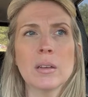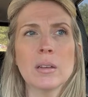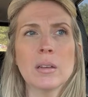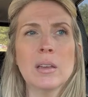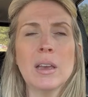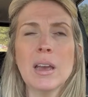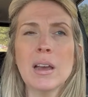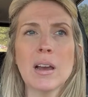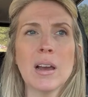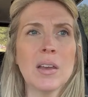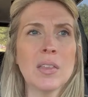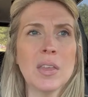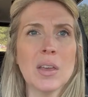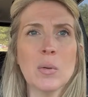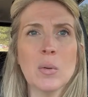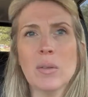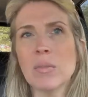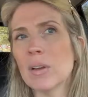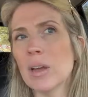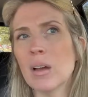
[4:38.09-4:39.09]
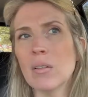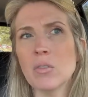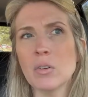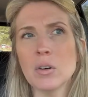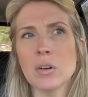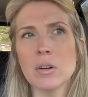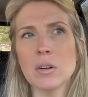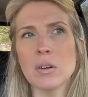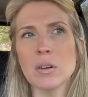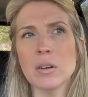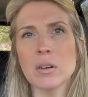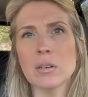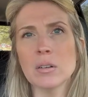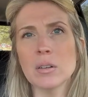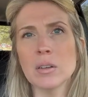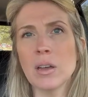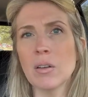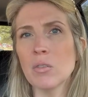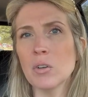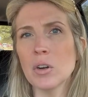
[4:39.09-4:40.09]
yeah, I think we've covered
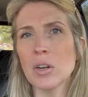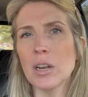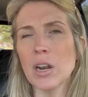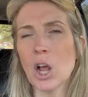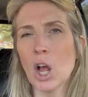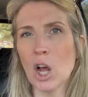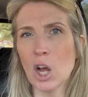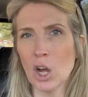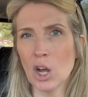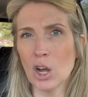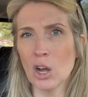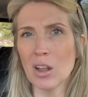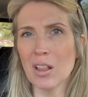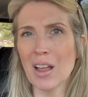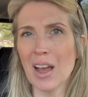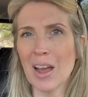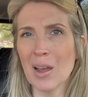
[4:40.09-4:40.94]
covered it all.